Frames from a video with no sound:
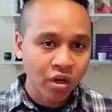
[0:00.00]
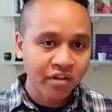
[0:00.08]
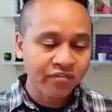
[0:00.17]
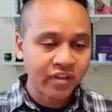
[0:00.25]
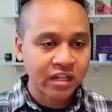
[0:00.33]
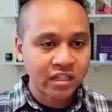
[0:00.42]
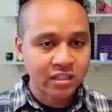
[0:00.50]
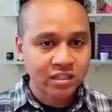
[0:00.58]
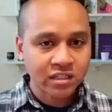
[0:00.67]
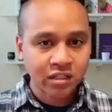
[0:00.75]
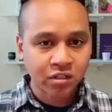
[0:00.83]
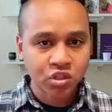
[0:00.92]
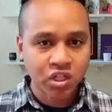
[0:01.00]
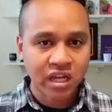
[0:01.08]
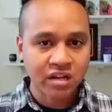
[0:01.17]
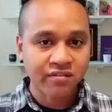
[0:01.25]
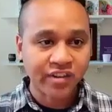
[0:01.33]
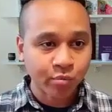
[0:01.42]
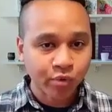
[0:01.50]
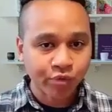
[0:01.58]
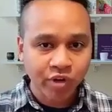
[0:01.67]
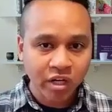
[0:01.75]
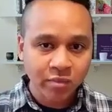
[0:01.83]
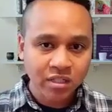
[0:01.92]
affinity single chain variable
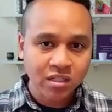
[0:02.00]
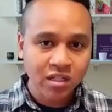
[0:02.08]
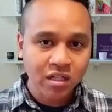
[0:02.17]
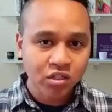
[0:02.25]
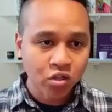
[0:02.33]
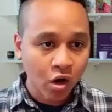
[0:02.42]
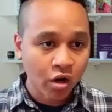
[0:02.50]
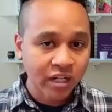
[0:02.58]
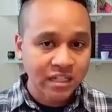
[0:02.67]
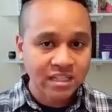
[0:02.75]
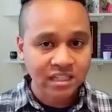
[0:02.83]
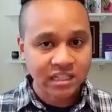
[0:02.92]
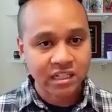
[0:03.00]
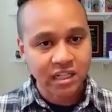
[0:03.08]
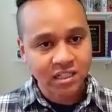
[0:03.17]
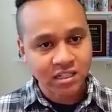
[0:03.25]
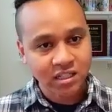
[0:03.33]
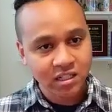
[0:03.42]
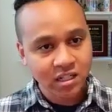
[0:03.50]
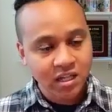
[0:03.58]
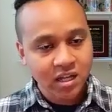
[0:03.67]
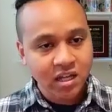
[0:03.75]
fragment targeting CD19,